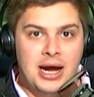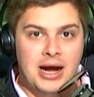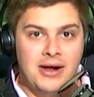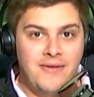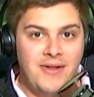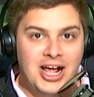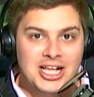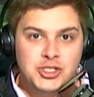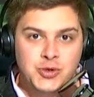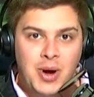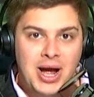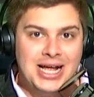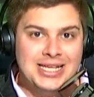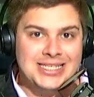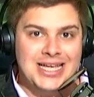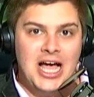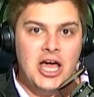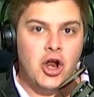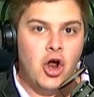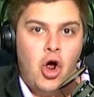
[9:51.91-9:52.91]
And that's why
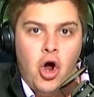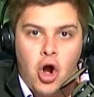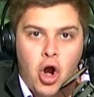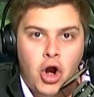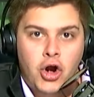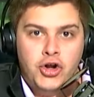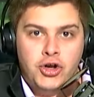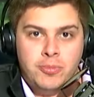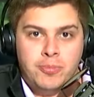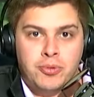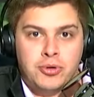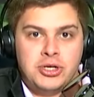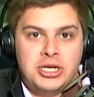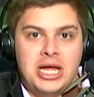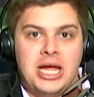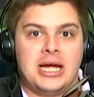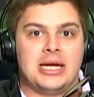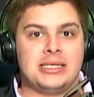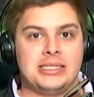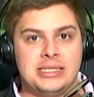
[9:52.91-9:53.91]
it's kind of hard to
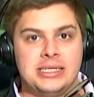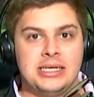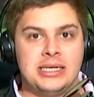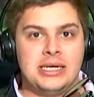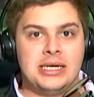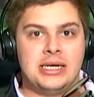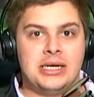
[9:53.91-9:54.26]
predict